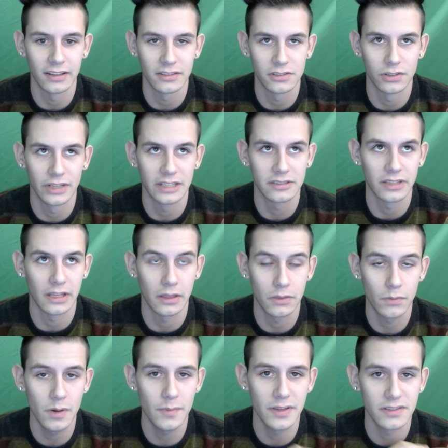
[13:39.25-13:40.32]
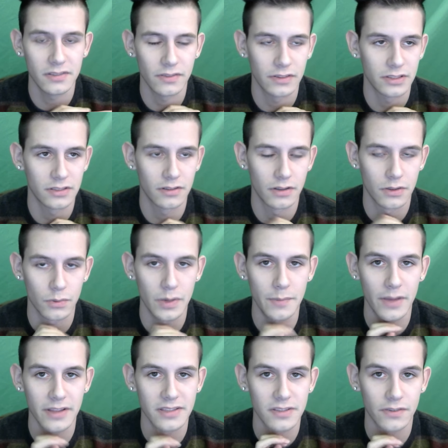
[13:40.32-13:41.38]
So that's like three months of us three
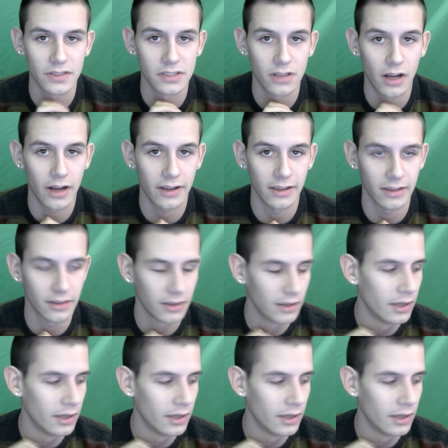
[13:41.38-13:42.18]
months of us talking.